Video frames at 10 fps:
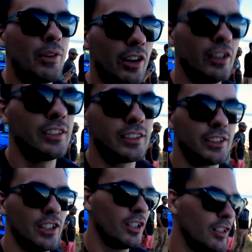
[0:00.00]

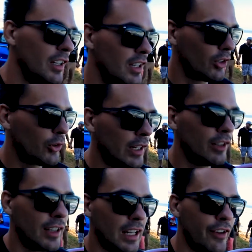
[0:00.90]
roads,
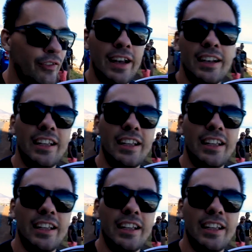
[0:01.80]
coilover life, and